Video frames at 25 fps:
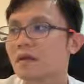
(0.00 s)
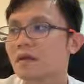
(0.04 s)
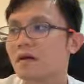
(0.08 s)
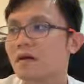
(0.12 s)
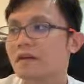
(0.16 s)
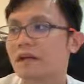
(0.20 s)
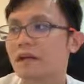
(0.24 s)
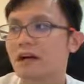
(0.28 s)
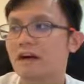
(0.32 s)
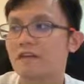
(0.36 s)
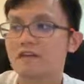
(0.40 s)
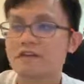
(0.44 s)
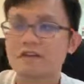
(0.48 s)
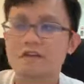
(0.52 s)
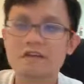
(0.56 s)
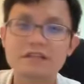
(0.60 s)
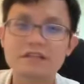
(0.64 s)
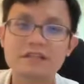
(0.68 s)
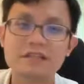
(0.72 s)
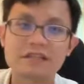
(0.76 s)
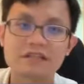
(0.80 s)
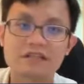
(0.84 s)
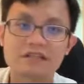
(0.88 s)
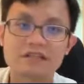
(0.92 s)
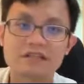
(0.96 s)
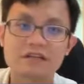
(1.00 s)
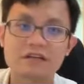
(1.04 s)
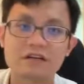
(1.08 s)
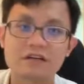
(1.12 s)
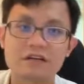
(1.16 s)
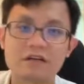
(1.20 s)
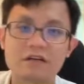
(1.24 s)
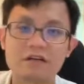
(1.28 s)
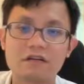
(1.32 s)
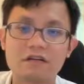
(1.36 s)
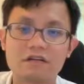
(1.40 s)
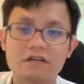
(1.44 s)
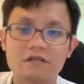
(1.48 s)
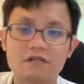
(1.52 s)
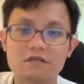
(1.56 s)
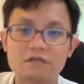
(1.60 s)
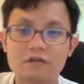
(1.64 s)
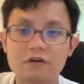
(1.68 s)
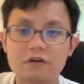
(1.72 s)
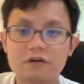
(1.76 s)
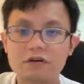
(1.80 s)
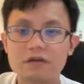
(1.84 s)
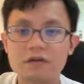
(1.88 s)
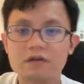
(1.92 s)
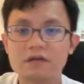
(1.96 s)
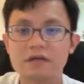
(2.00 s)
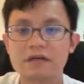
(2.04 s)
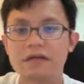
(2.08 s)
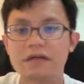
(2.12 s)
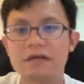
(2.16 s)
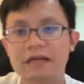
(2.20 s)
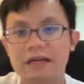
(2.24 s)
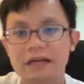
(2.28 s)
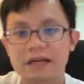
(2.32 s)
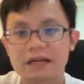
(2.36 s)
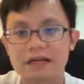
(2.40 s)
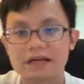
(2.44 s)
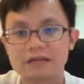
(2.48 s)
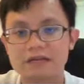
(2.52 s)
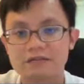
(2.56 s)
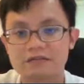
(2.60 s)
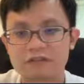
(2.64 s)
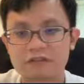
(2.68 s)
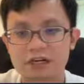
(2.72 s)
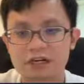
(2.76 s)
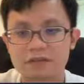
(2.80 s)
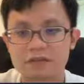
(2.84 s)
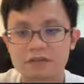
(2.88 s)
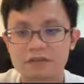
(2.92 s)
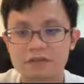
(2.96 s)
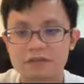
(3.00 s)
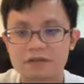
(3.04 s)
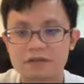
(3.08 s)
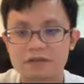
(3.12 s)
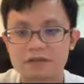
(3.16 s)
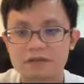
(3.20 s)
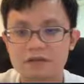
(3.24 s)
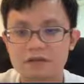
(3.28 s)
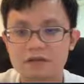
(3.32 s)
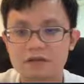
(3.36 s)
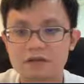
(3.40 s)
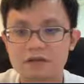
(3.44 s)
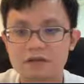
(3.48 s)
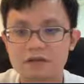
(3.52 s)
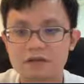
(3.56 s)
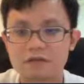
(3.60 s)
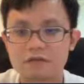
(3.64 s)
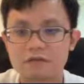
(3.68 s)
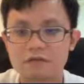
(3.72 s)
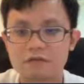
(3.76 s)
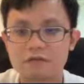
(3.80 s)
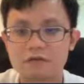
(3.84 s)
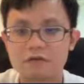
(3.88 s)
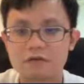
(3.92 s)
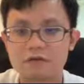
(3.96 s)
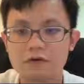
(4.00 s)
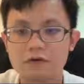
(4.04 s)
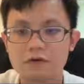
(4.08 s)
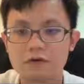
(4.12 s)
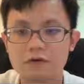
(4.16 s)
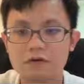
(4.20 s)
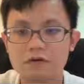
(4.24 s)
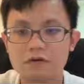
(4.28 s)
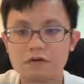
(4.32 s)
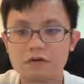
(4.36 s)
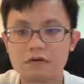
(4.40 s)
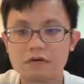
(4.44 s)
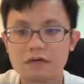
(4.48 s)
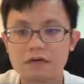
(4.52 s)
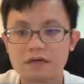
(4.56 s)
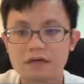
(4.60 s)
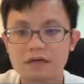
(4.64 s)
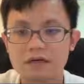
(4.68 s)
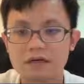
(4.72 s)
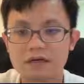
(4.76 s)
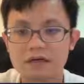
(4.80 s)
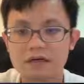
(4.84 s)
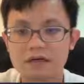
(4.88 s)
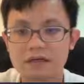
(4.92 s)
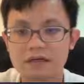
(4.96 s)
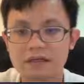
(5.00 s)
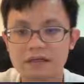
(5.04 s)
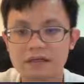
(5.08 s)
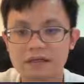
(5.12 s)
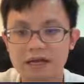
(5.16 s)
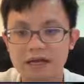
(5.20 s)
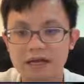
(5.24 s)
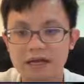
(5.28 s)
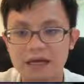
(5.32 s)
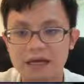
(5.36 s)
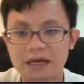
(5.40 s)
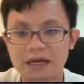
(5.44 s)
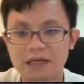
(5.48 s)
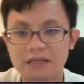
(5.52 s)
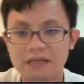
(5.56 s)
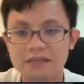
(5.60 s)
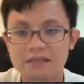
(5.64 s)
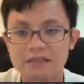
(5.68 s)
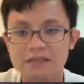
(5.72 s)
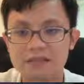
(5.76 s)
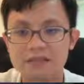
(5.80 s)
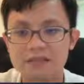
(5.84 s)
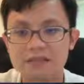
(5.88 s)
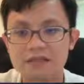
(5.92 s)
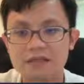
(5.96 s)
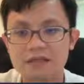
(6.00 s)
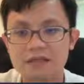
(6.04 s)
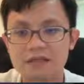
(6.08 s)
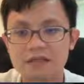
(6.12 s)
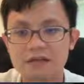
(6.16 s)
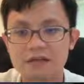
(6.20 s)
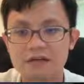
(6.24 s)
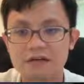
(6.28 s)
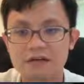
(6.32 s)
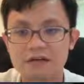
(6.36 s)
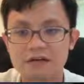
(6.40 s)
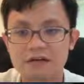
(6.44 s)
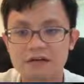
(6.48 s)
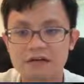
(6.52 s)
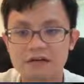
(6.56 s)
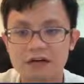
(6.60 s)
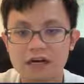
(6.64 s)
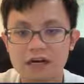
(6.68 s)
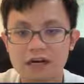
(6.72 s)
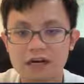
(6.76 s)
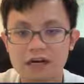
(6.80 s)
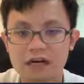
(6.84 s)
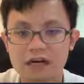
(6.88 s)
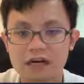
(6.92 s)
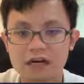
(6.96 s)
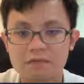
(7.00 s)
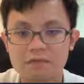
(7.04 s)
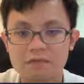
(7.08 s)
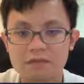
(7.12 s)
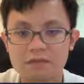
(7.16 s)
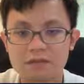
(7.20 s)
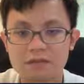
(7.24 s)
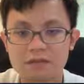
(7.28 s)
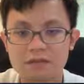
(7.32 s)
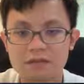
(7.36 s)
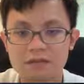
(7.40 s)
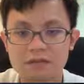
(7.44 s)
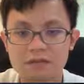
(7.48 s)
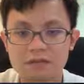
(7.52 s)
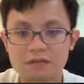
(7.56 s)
Okay, of course this is called vulcanized rubber. Vulcanized rubber.